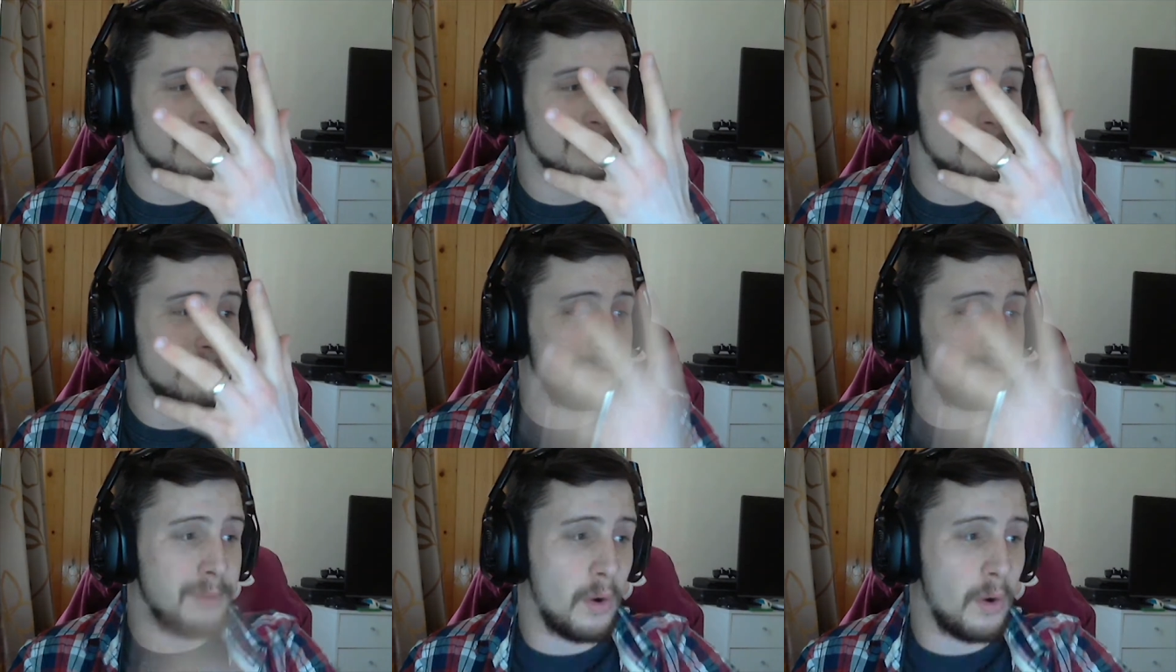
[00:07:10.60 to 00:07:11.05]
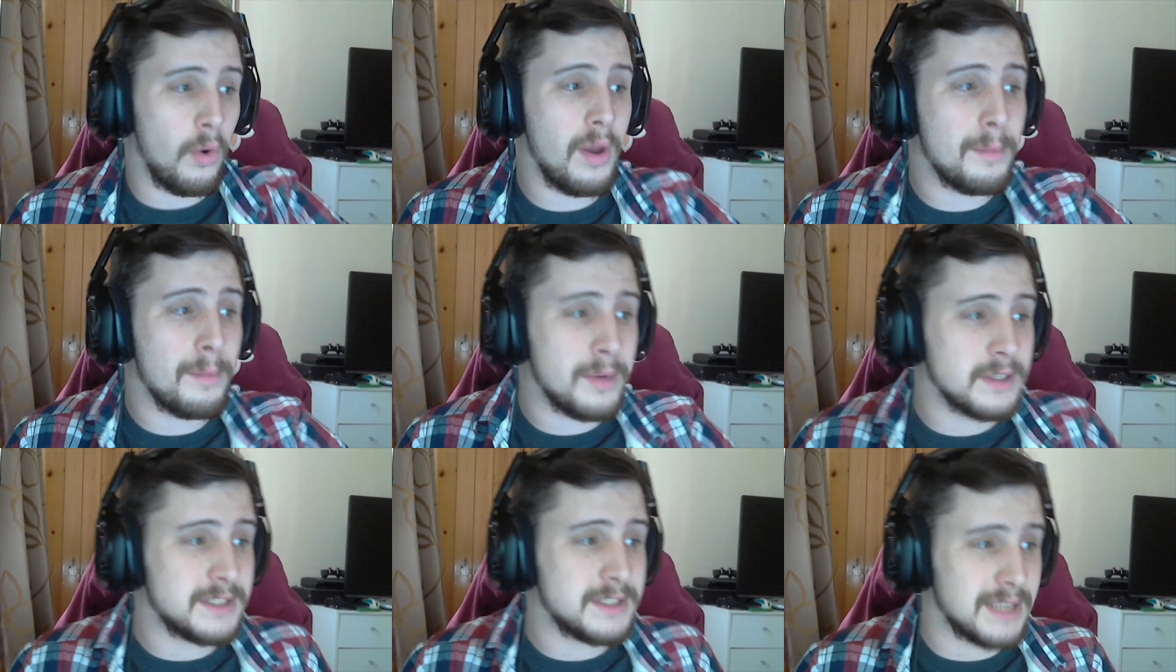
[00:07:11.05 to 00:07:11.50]
But all I'm
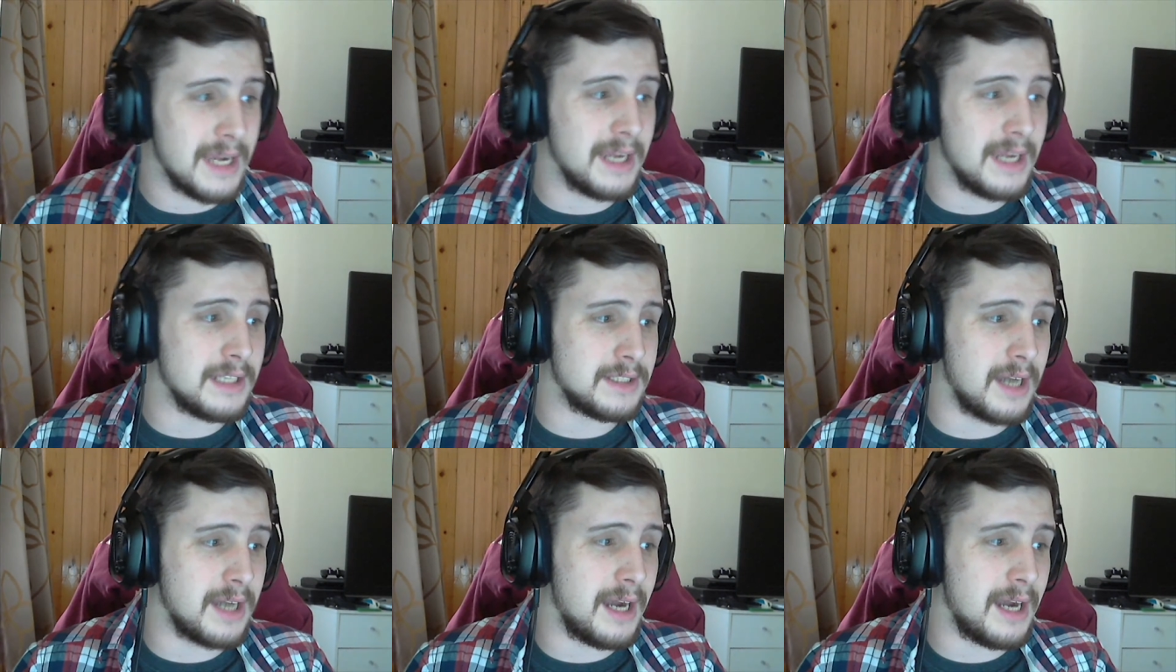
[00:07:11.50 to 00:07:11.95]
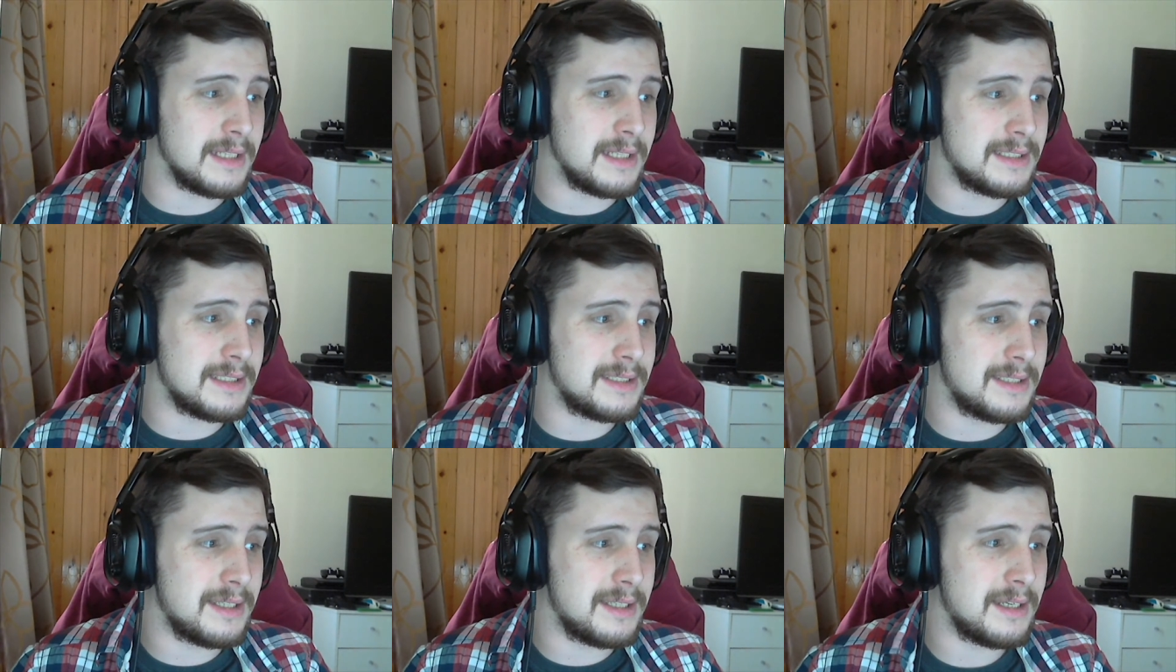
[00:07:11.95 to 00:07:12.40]
going to say is,
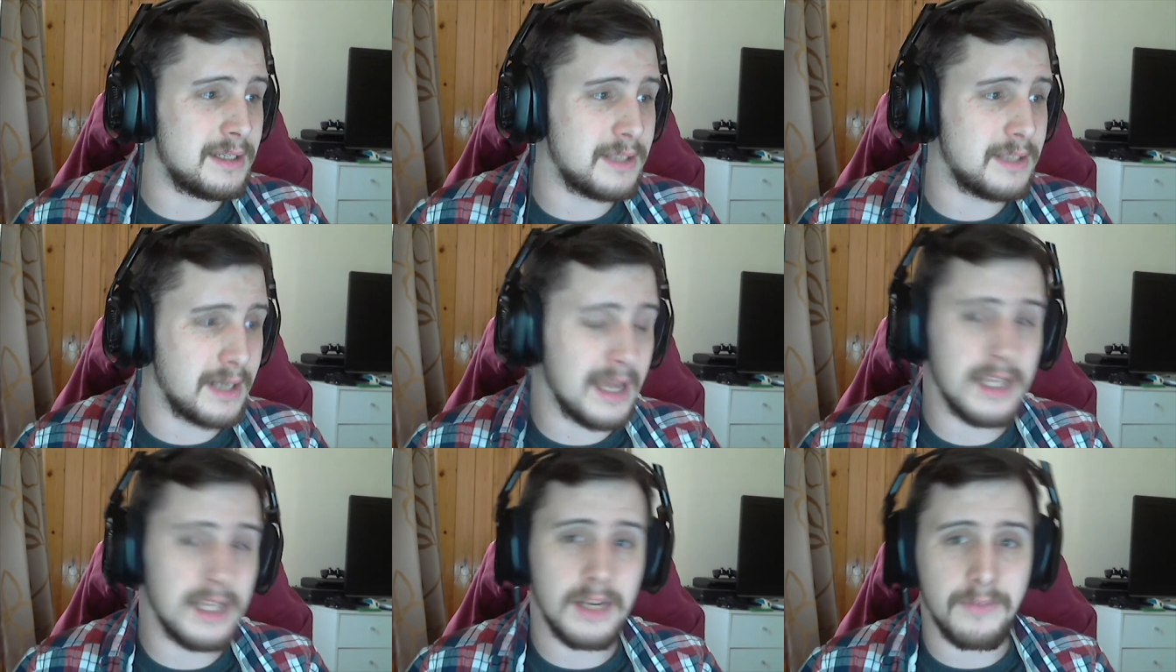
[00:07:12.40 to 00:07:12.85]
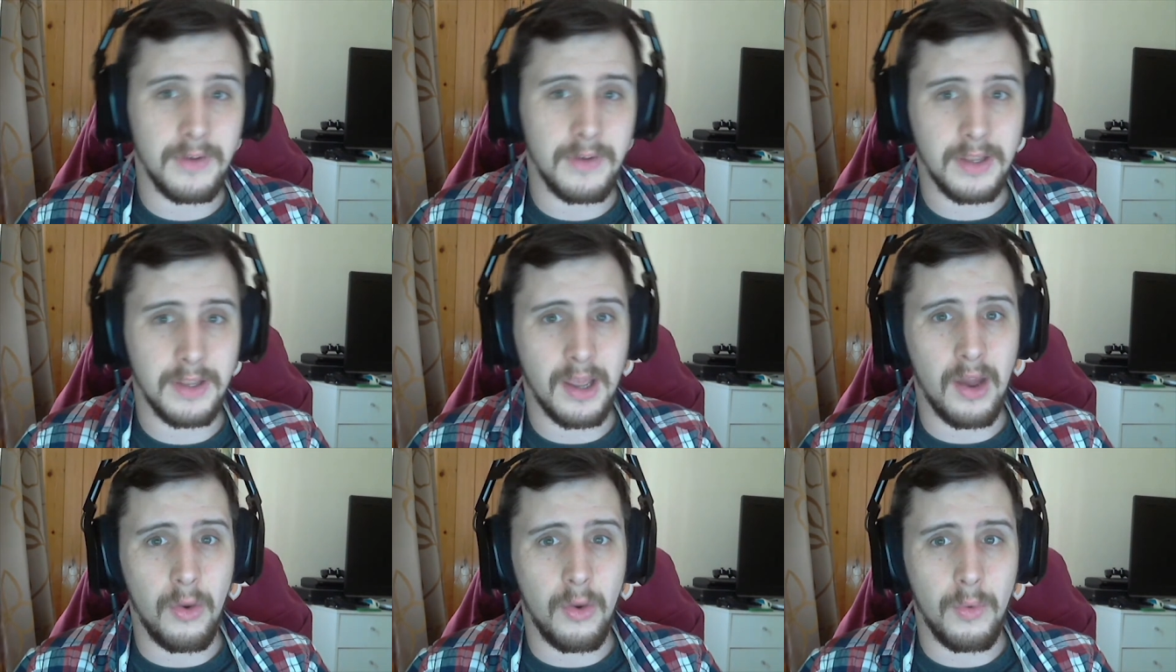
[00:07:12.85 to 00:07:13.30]
guys, to the end of the
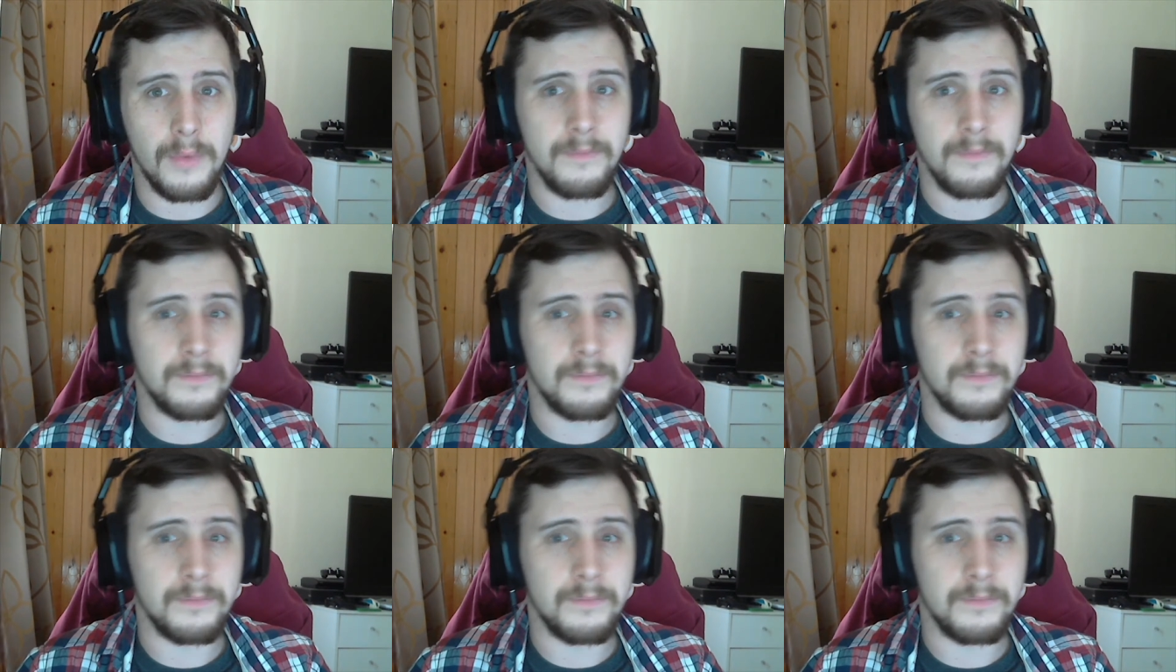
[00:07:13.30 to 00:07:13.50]
video,